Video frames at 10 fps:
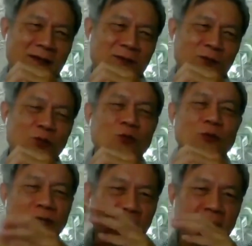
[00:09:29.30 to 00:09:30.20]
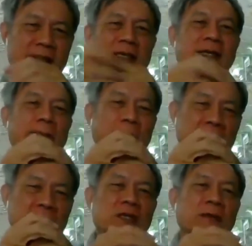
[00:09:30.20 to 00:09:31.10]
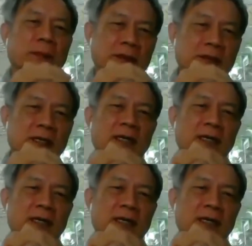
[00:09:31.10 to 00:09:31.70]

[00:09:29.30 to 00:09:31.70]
do the things that they are passionate about.